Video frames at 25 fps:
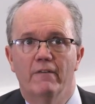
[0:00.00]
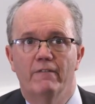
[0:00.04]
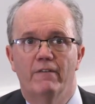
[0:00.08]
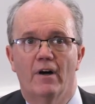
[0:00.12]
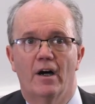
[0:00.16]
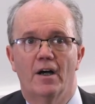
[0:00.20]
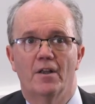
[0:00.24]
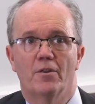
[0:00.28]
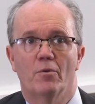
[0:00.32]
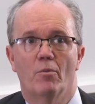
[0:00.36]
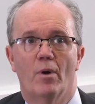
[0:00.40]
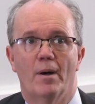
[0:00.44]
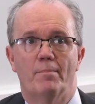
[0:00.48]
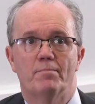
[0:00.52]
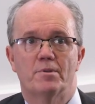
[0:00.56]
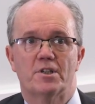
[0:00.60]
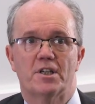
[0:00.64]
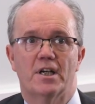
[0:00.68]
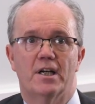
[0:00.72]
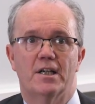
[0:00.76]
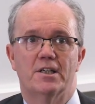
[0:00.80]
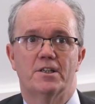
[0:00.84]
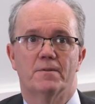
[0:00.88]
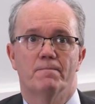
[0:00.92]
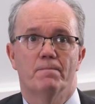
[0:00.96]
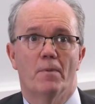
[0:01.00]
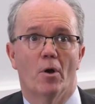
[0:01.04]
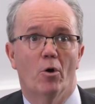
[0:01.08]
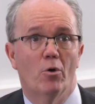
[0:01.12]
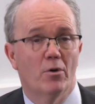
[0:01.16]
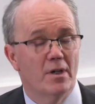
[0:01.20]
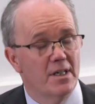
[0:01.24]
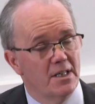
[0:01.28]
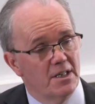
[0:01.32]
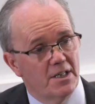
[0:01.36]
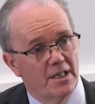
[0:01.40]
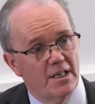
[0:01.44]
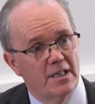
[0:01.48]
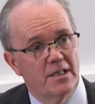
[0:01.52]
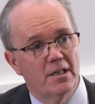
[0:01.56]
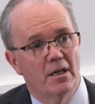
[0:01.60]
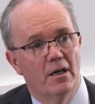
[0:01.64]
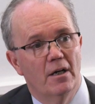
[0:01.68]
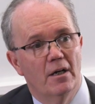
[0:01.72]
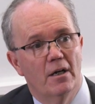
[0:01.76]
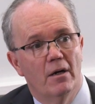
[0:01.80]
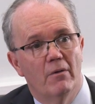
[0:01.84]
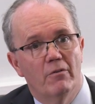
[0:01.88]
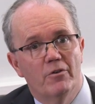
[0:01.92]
via the website, or indeed,